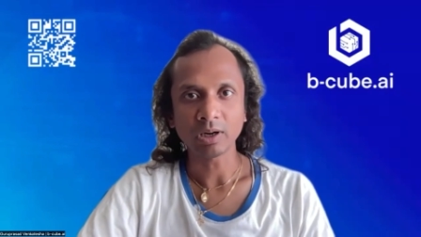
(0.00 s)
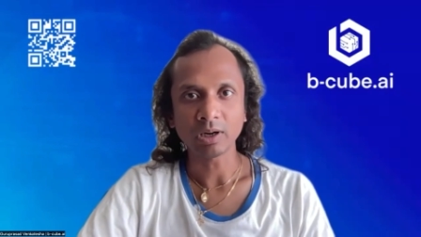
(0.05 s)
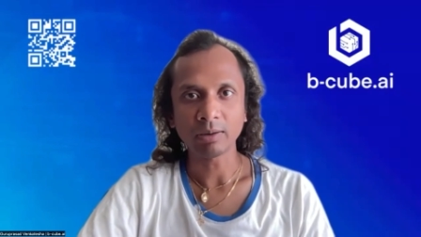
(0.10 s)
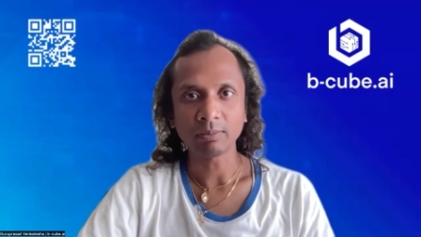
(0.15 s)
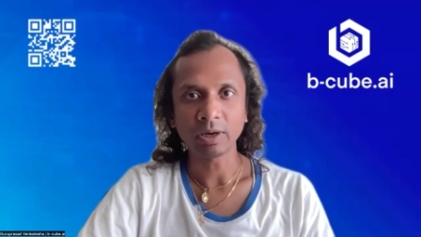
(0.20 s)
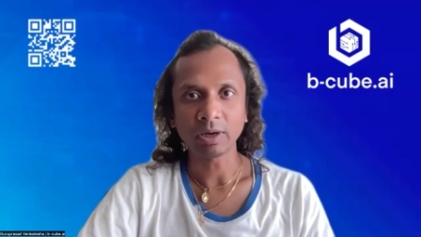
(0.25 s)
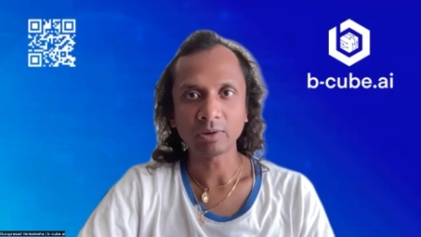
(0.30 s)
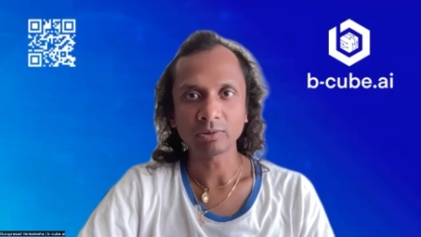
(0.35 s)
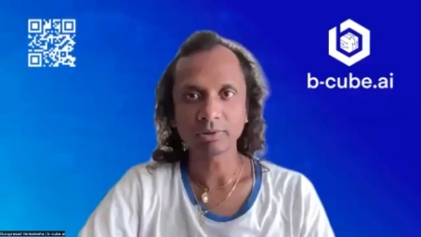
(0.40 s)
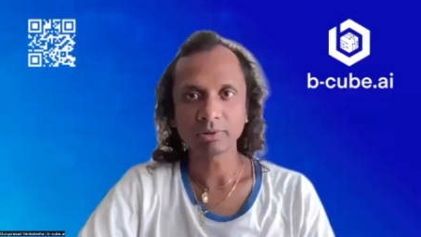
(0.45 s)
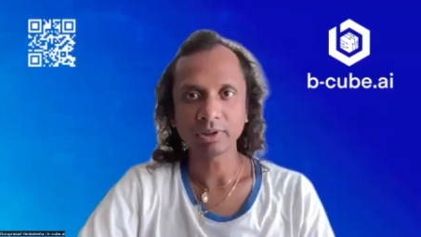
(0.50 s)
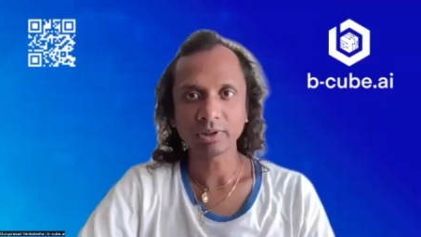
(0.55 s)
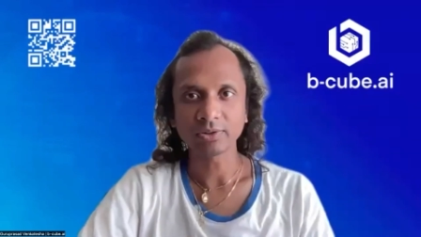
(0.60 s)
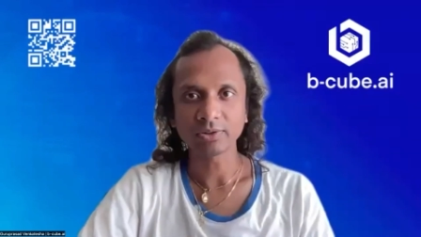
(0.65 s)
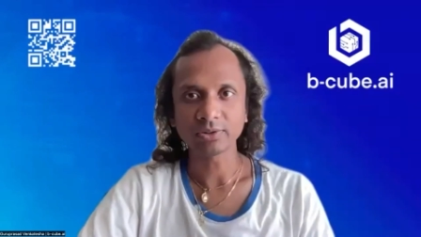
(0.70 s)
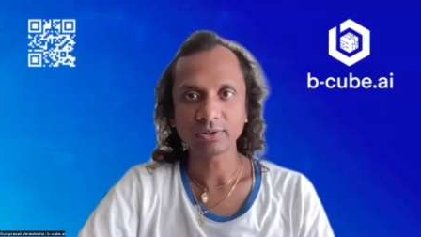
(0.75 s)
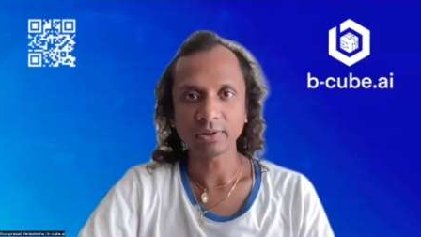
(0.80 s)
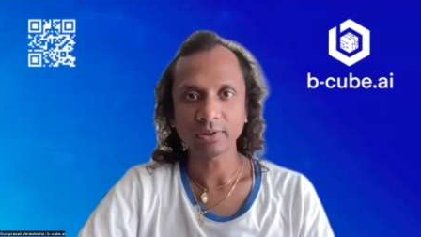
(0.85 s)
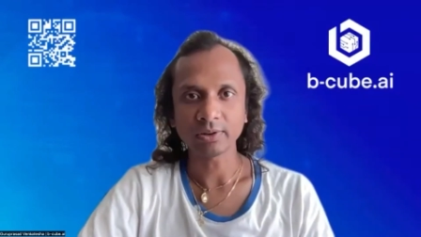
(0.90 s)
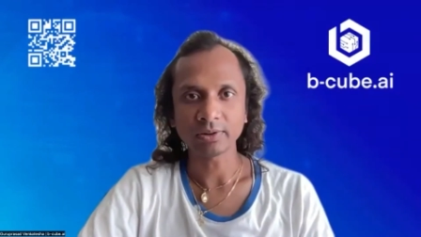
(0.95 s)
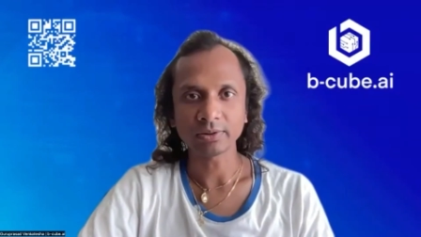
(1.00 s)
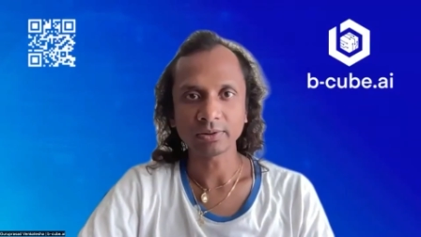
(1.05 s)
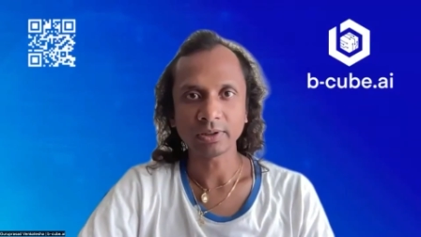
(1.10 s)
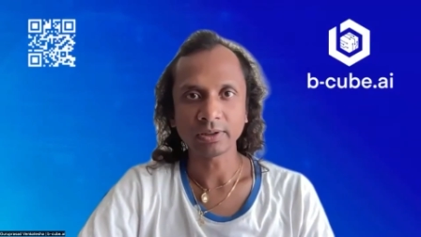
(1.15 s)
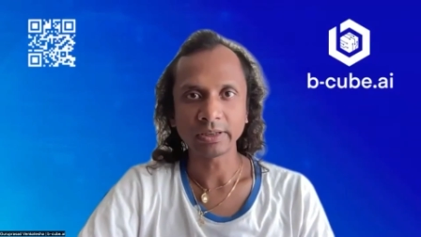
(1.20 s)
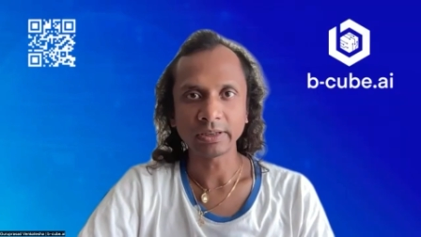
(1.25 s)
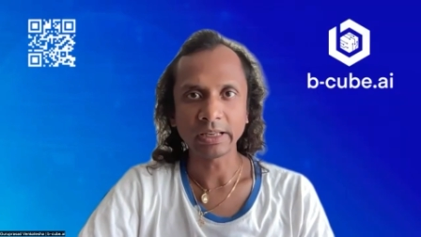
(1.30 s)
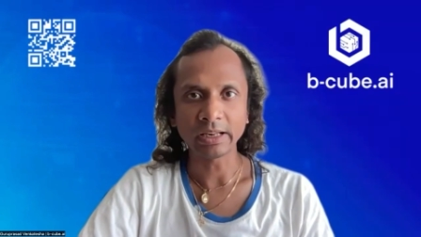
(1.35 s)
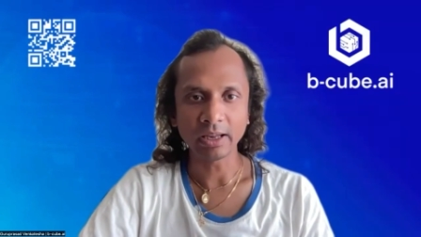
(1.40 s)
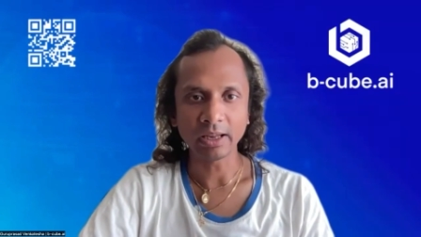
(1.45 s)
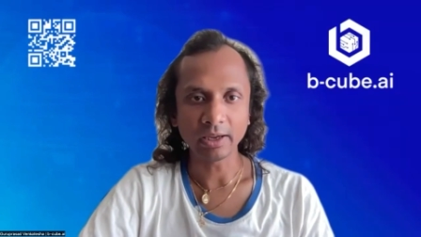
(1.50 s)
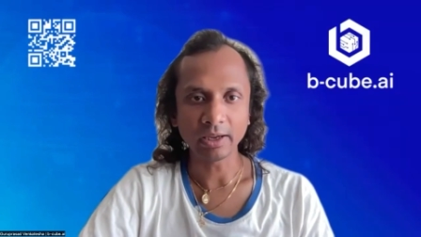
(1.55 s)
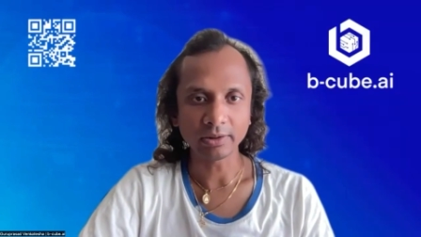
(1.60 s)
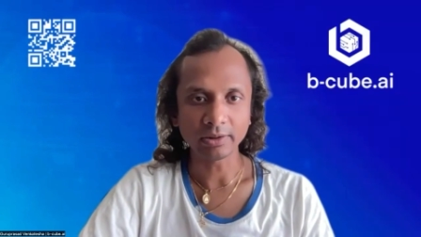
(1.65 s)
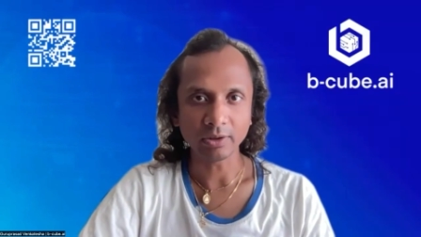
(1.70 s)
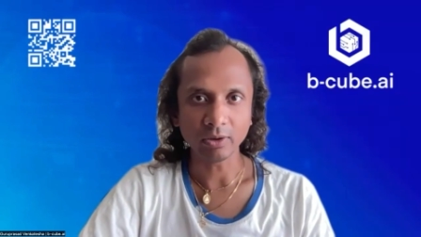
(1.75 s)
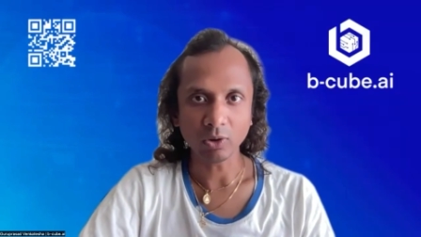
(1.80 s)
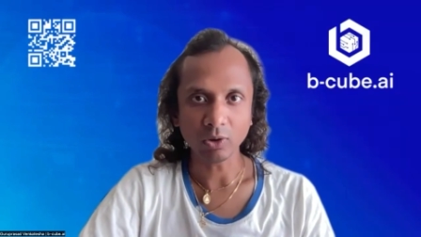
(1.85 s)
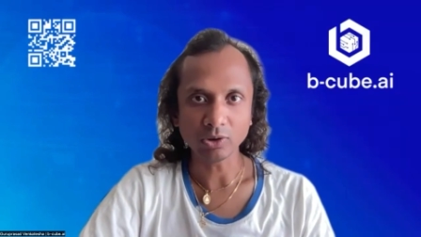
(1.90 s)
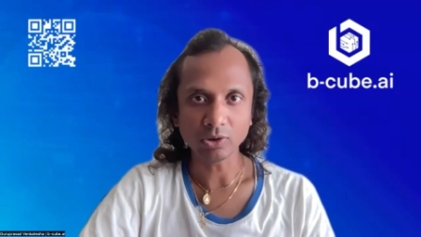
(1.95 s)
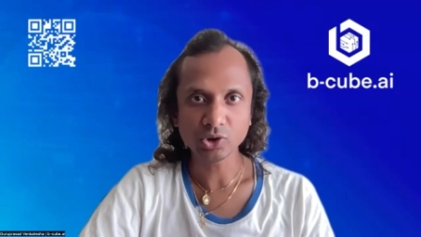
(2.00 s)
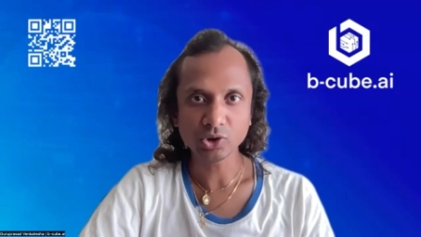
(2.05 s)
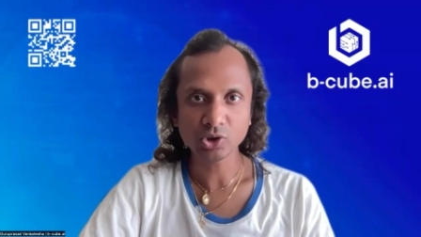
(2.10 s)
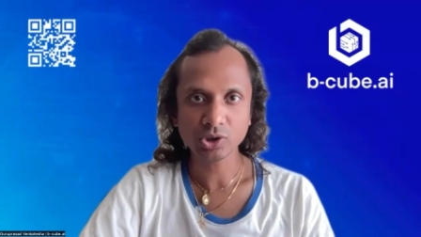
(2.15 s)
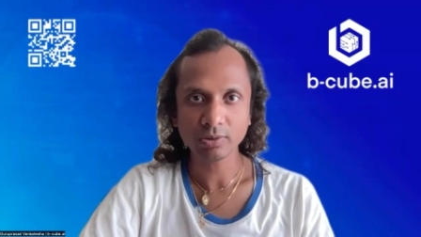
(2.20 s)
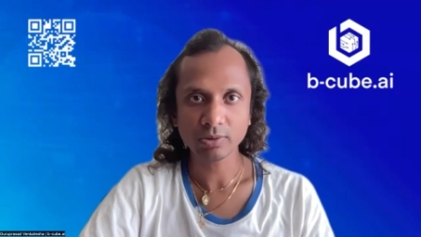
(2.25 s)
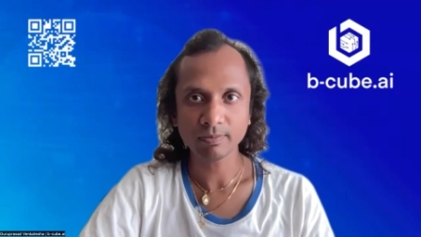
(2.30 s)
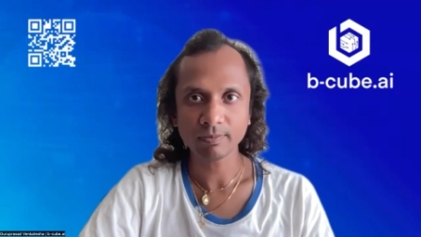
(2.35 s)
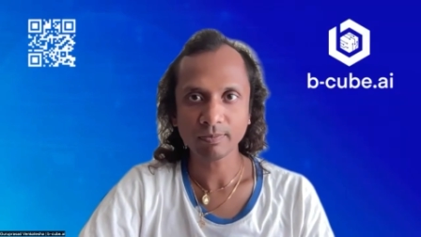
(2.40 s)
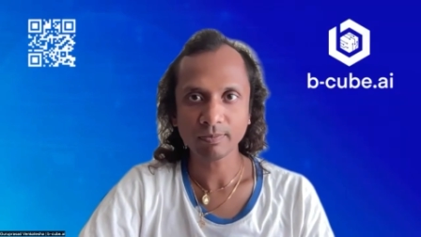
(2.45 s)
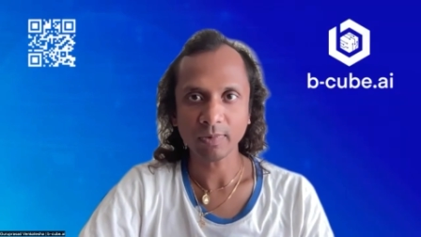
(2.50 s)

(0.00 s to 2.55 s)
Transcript: about is uh, the delay in the launch.